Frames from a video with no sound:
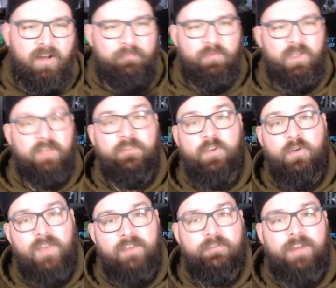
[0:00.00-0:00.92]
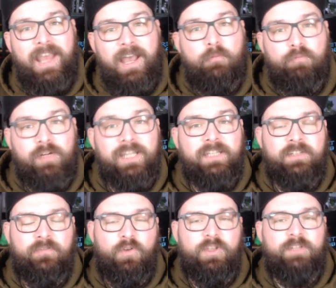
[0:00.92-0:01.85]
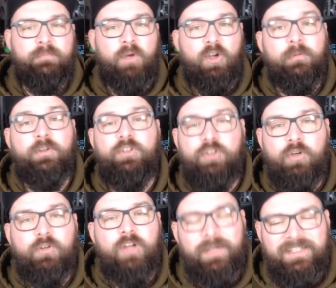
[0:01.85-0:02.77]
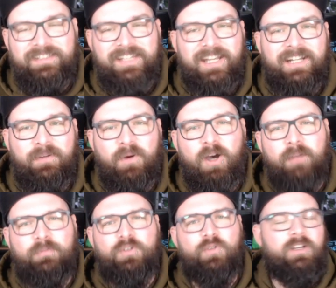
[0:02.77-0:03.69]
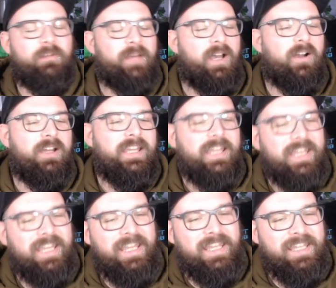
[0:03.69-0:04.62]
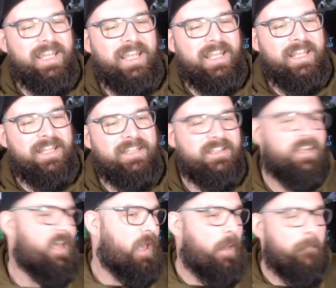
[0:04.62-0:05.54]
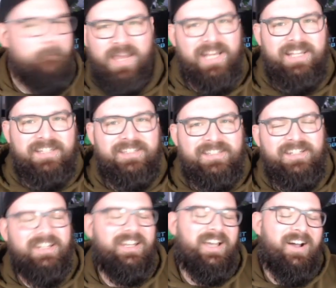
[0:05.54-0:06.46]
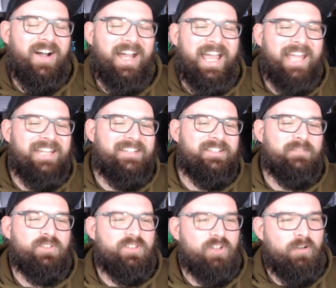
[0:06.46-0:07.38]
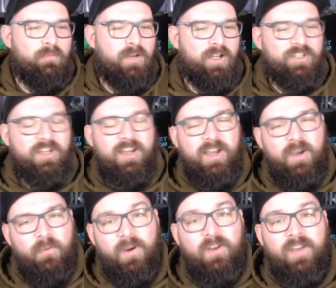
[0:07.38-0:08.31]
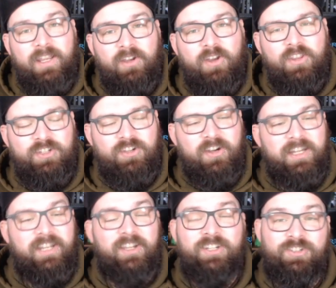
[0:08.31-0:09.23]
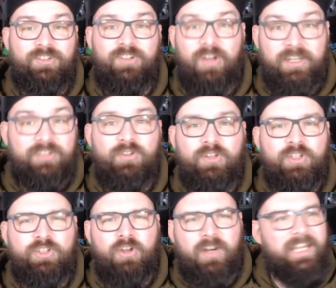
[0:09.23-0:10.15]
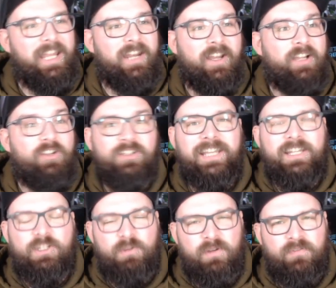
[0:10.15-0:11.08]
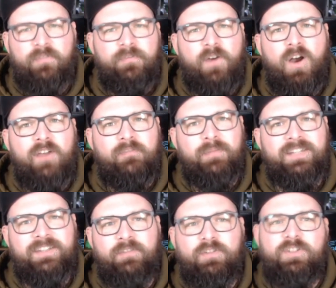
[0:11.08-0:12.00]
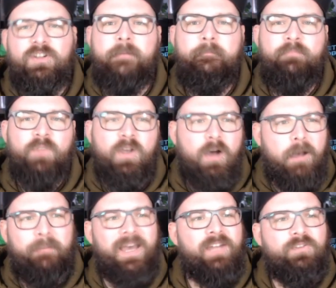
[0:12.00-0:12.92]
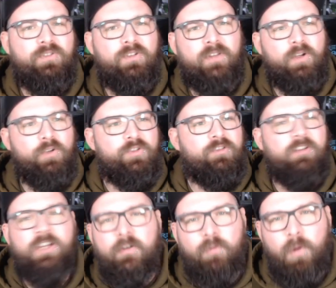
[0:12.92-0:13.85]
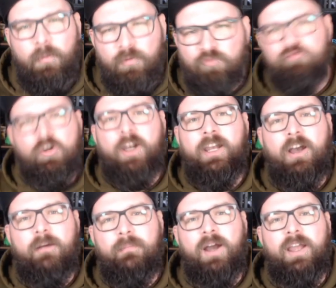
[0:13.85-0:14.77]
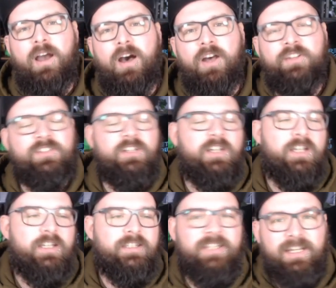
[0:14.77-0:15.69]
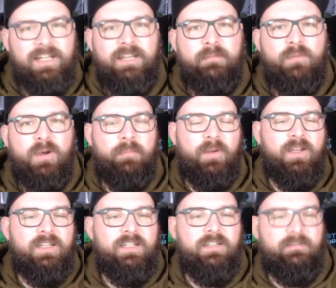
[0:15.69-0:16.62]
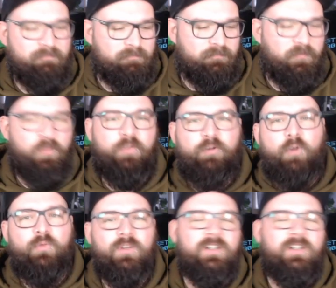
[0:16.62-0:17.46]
if you've ever outbreaked for this Pokemon, you'll know exactly what I'm talking about. He is a menace. I hate him so much. When I got the shiny, I saw the shiny, and I couldn't get to it for 5 minutes. Every time I battled a Veluza, another one was right up my ass, tickling my bloody throat.